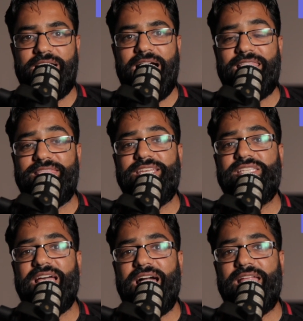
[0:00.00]
And
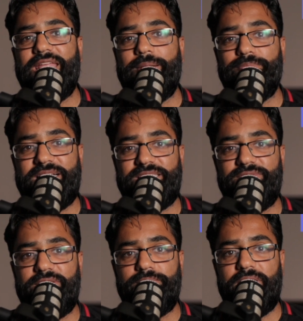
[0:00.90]
this had a massive
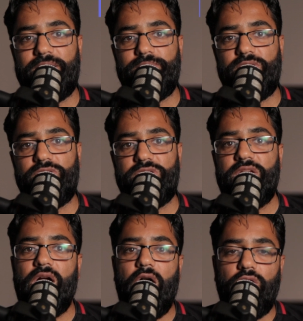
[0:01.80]
impact because
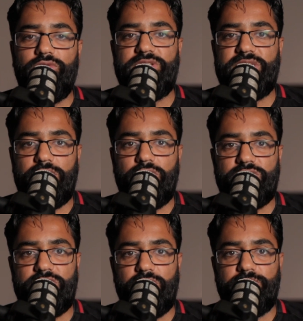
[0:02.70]
I obviously
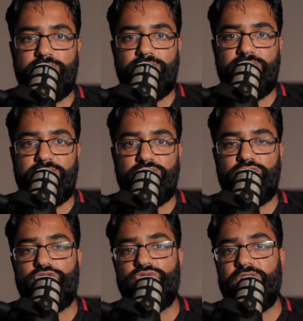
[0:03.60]
lost the opportunity to
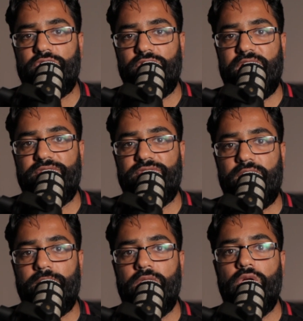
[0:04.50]
join a great
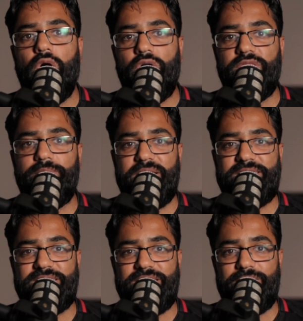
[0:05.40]
firm on the best
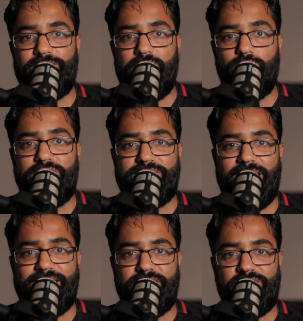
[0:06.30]
scheme there was
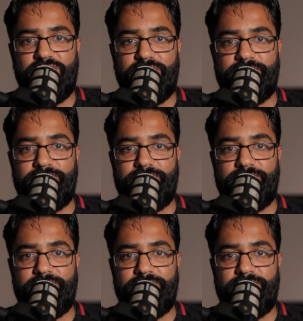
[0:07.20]
at the time.